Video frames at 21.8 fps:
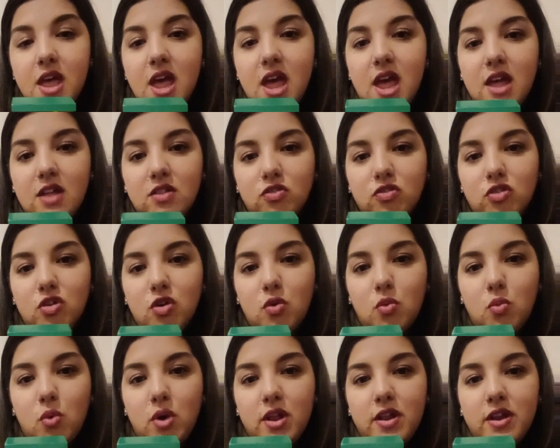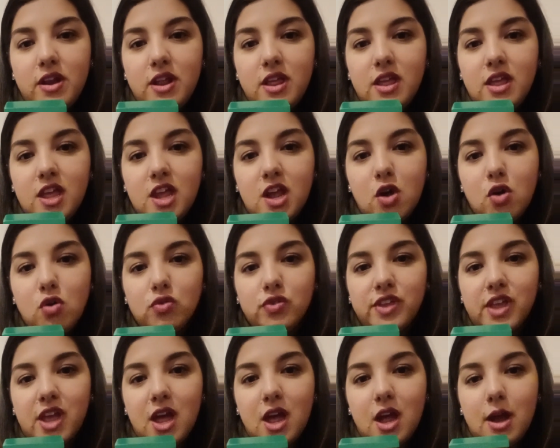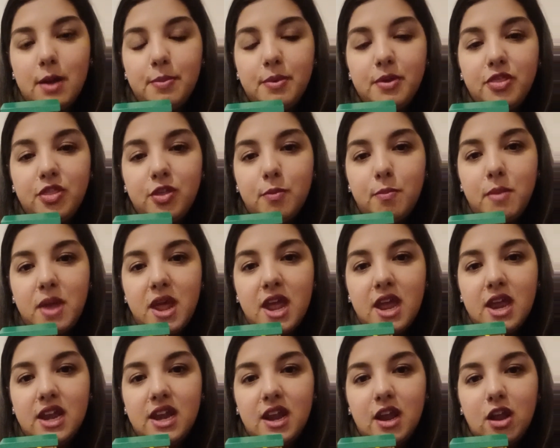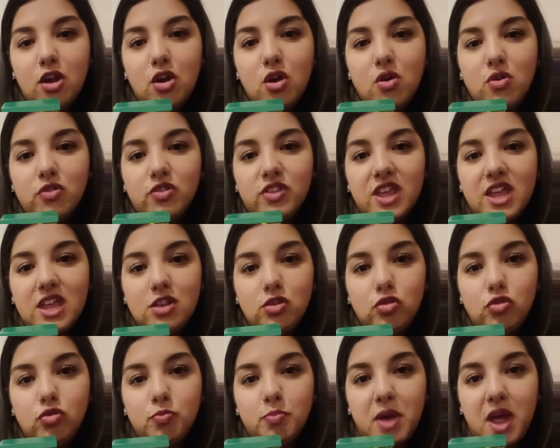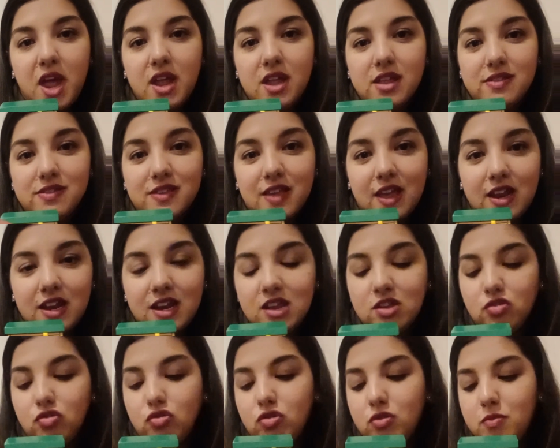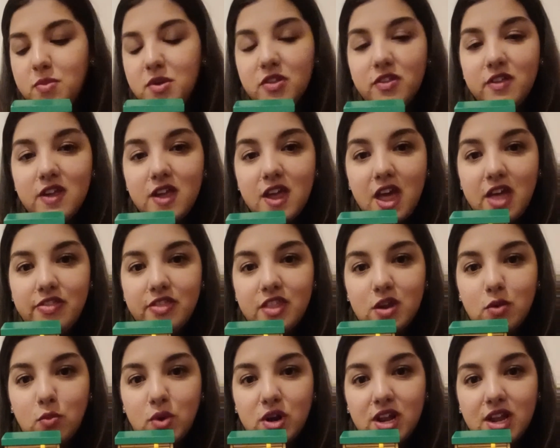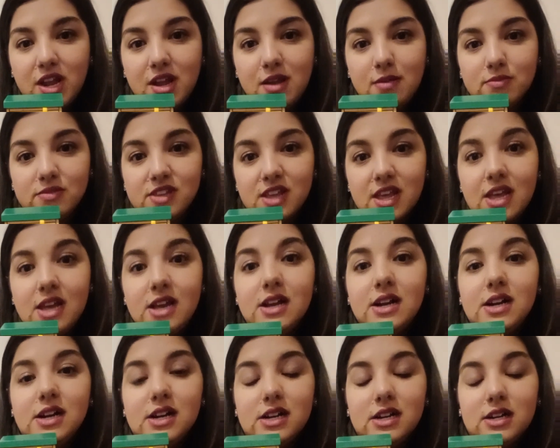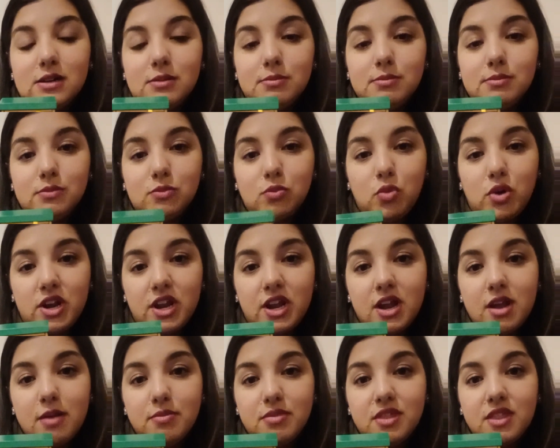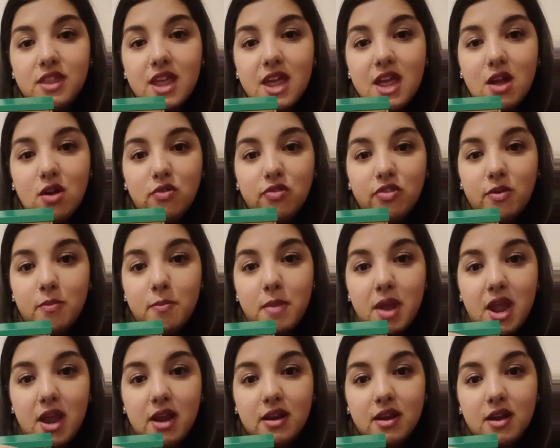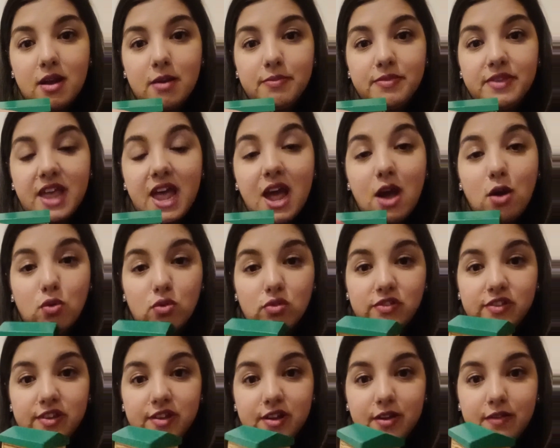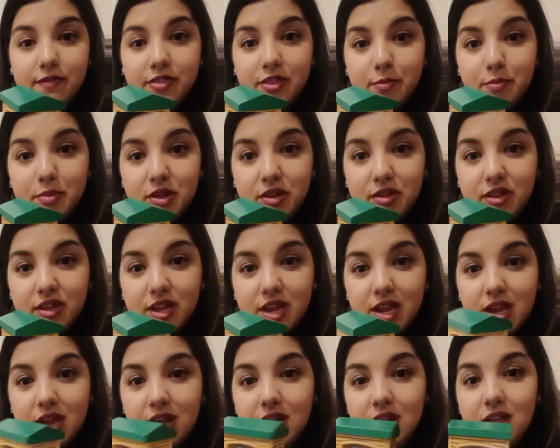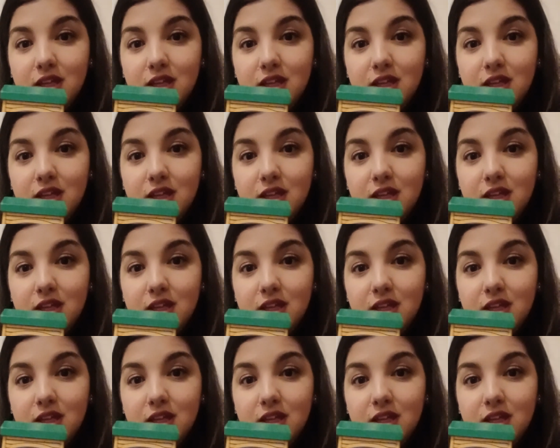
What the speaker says: And so when it goes up, the man goes in back inside into the building, and then when it comes down, the man comes out of the building.